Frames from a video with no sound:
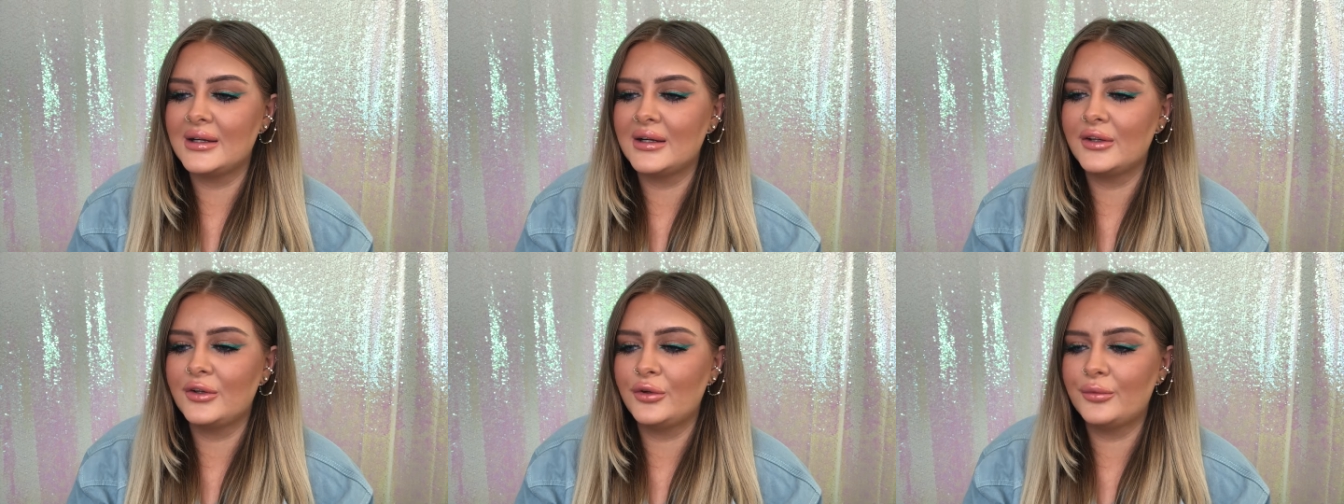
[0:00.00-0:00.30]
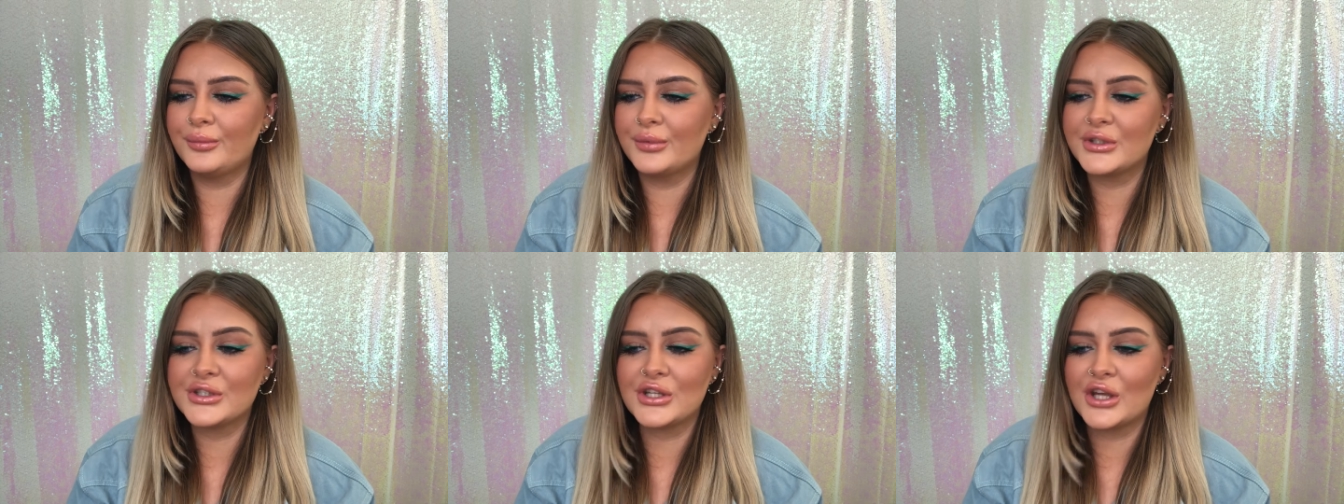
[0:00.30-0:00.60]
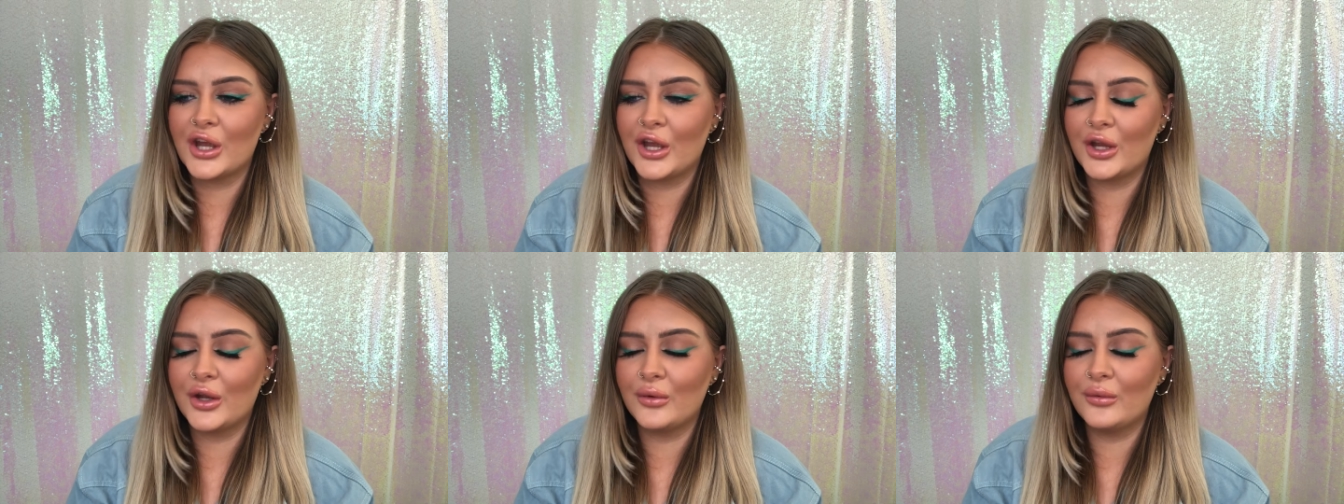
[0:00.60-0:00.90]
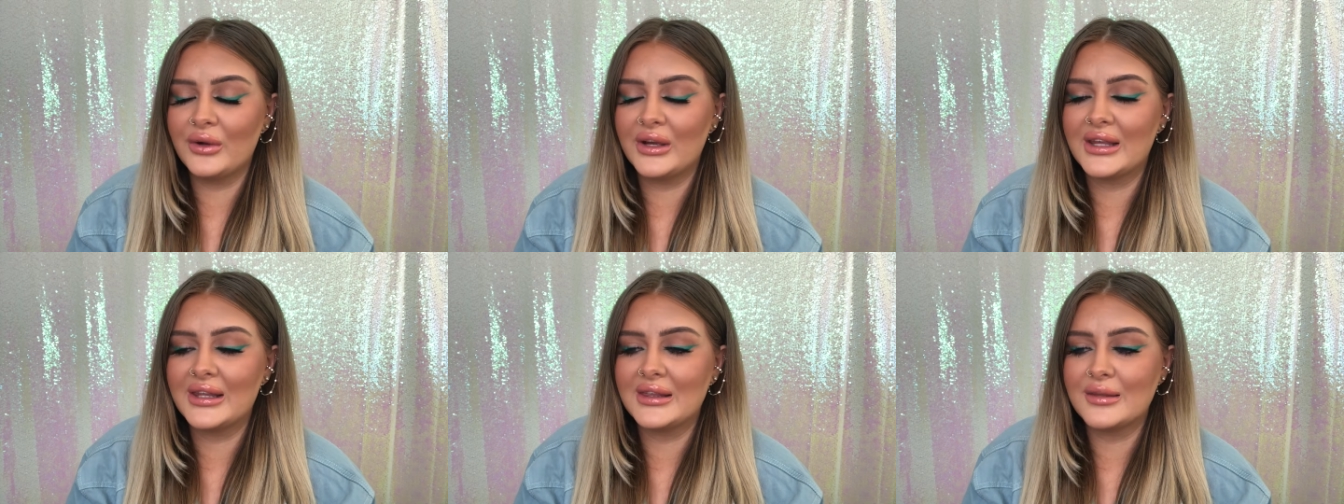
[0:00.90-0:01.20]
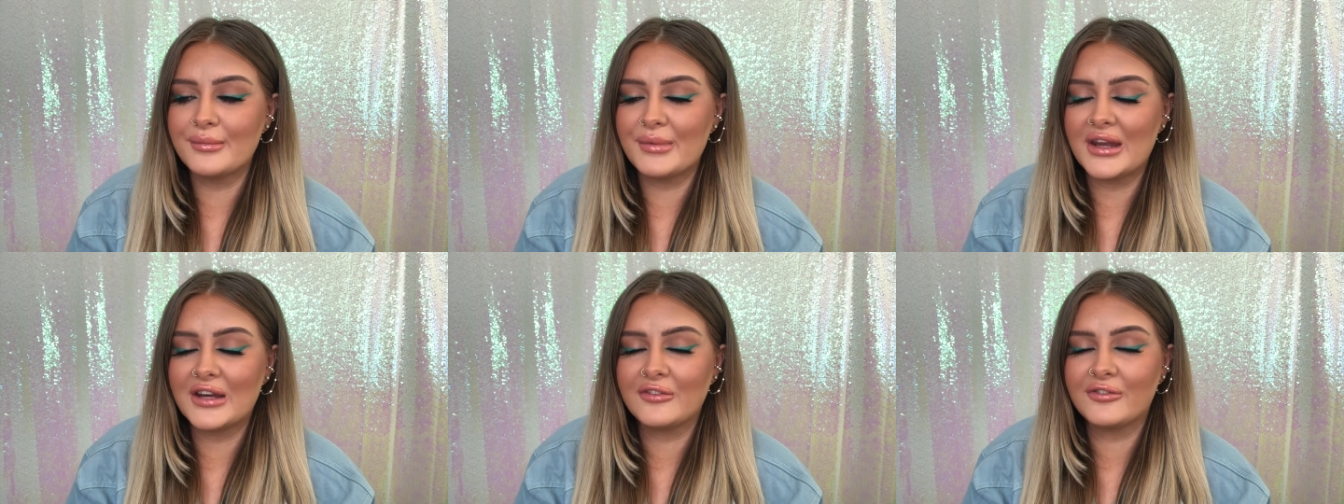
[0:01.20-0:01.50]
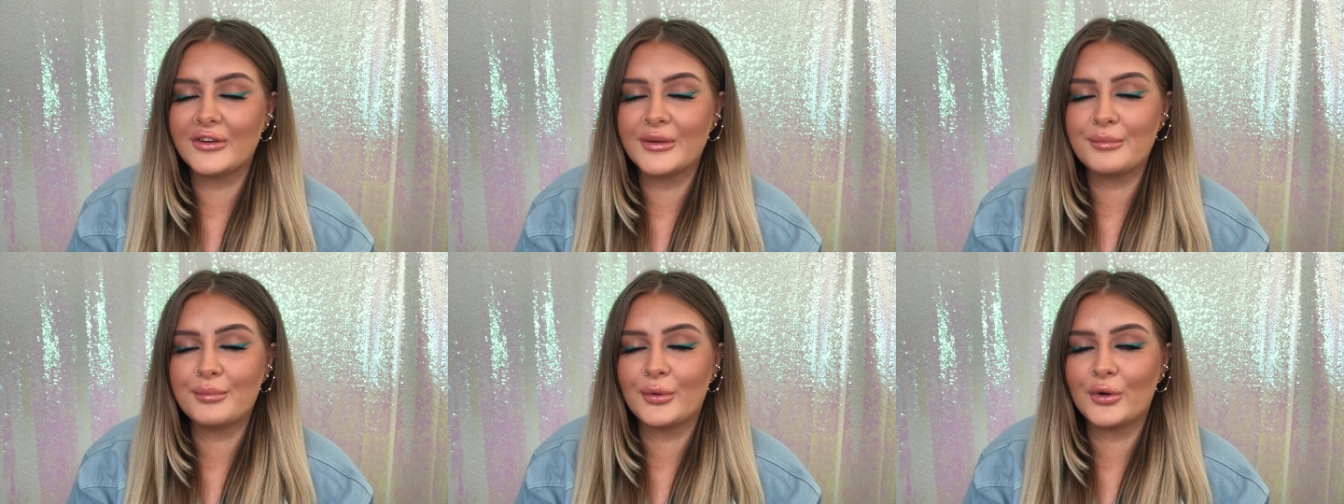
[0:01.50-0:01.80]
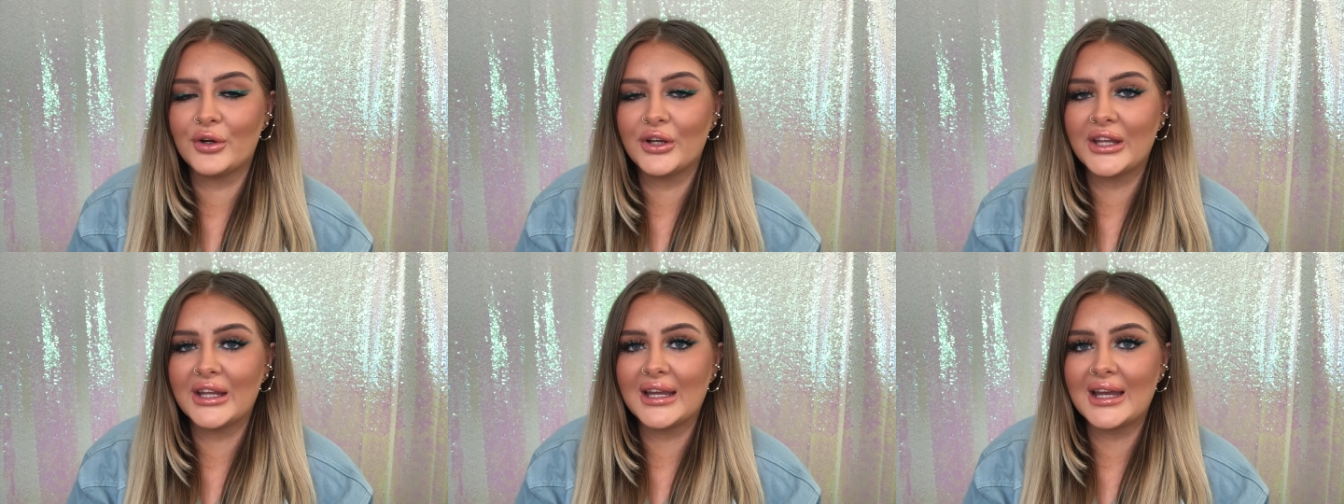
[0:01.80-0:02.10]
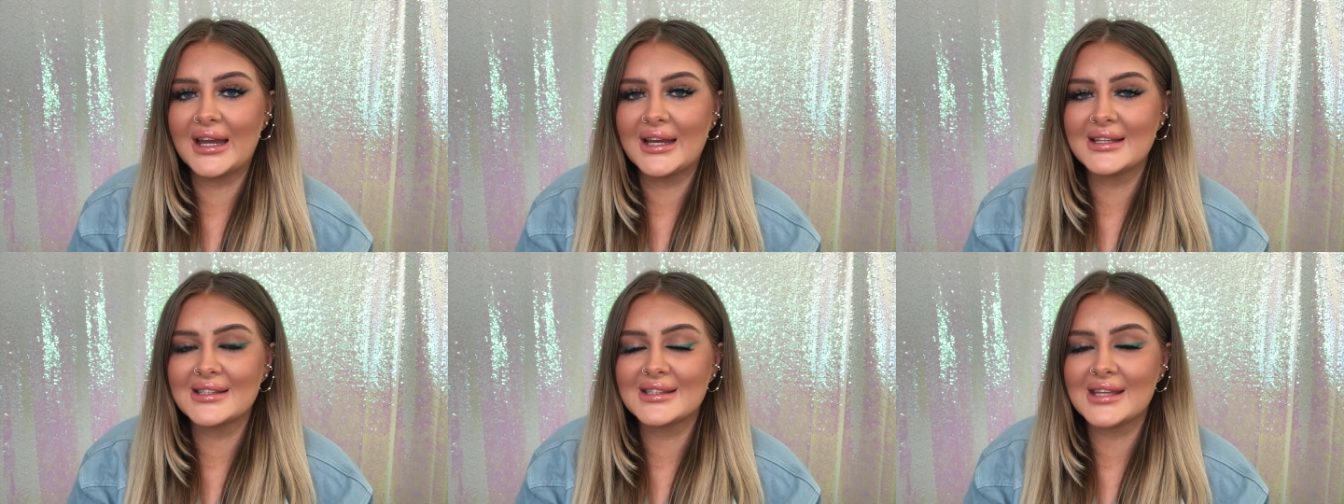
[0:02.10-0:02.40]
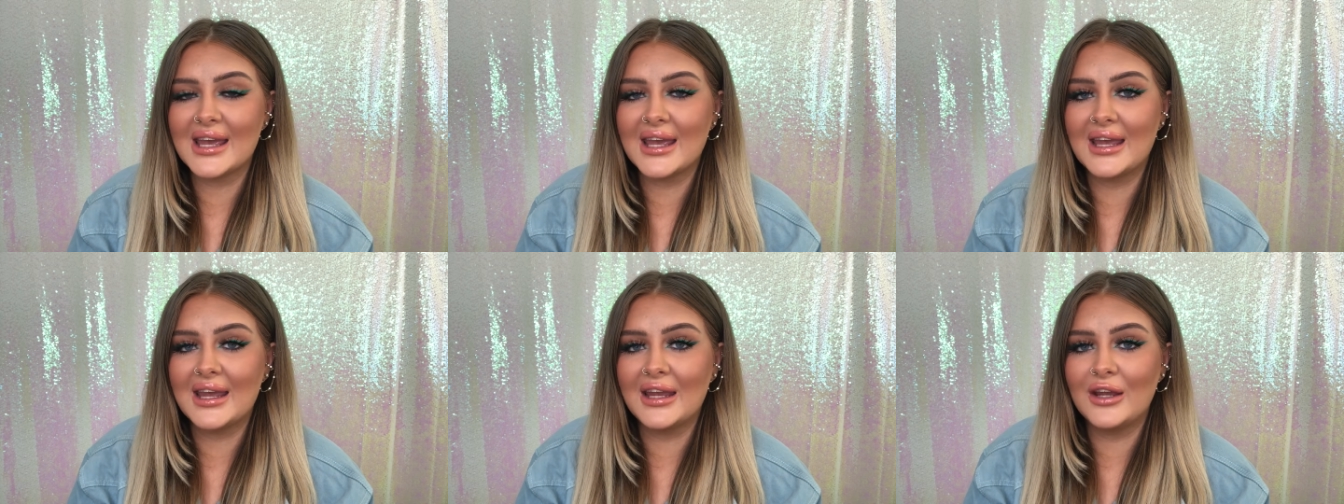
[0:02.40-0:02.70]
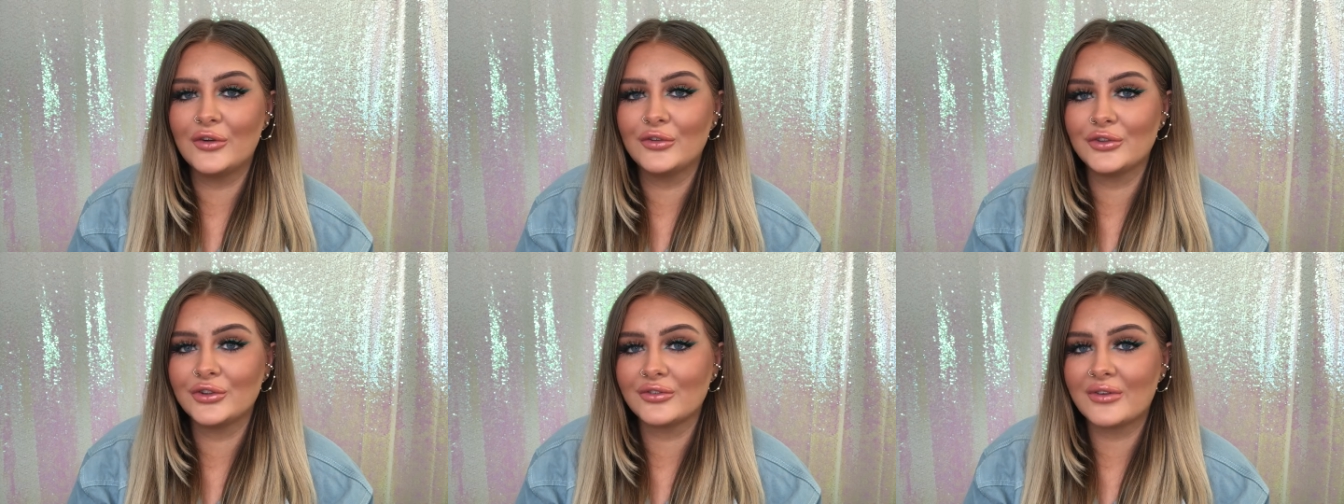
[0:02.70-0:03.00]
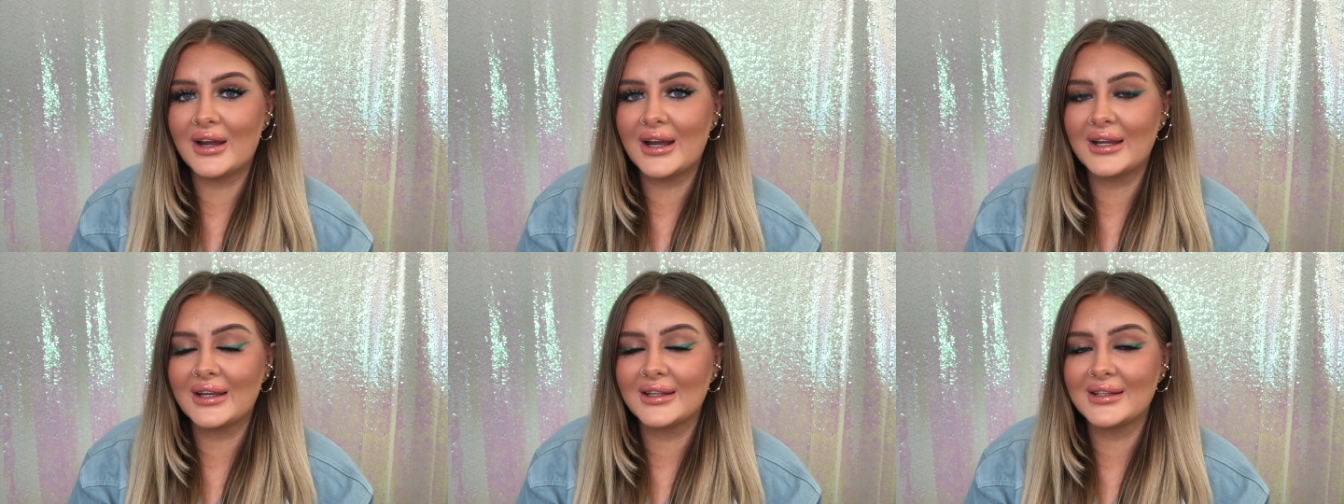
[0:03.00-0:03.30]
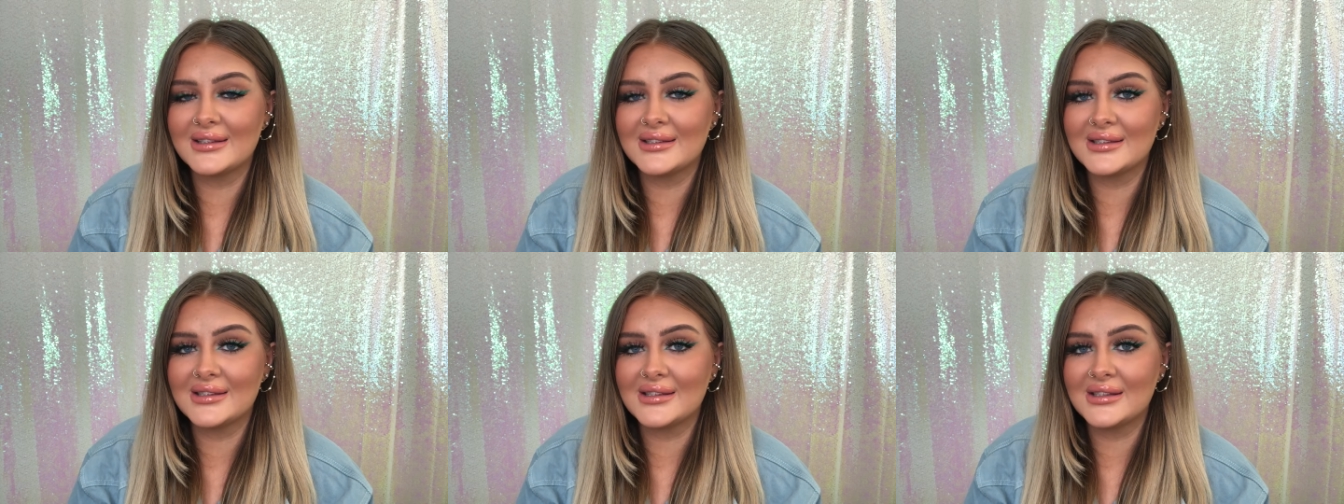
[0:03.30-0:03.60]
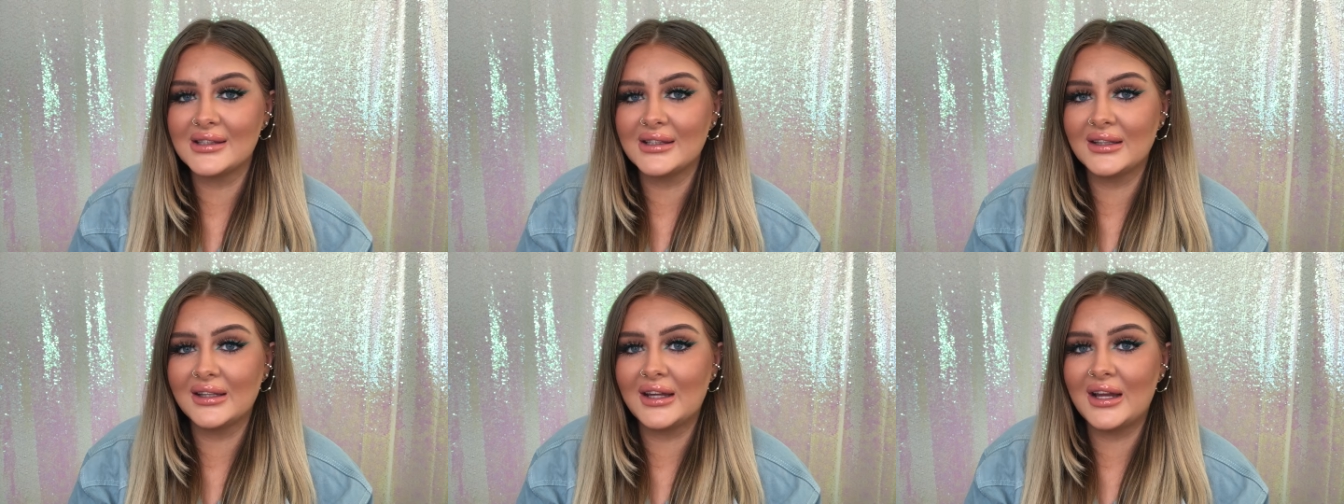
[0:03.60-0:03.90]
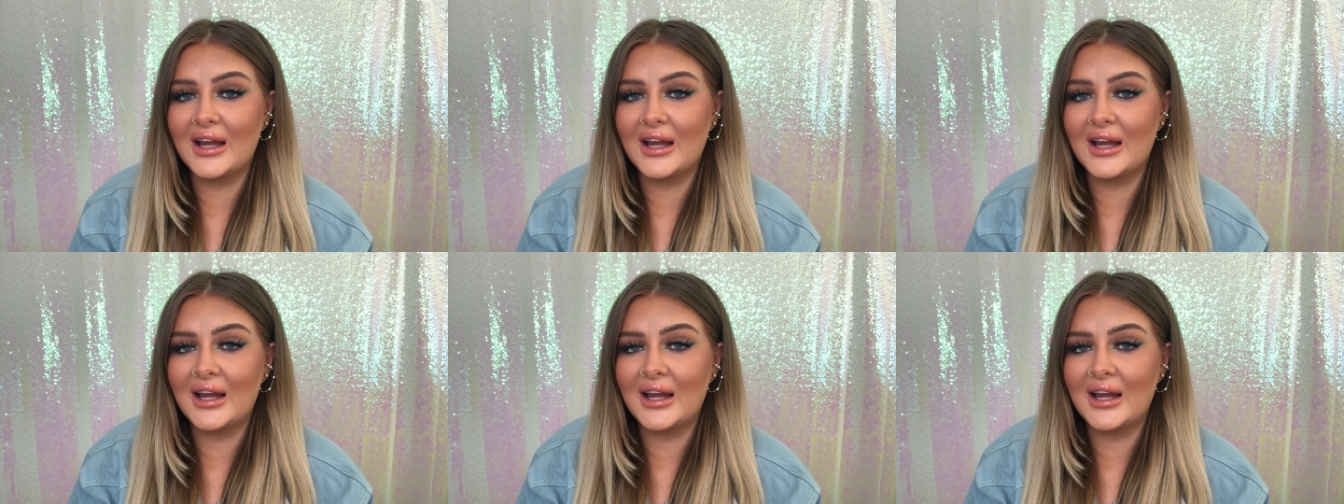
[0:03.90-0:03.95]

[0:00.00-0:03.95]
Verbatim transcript: number 2 in the Benefit Boing as a under eye concealer,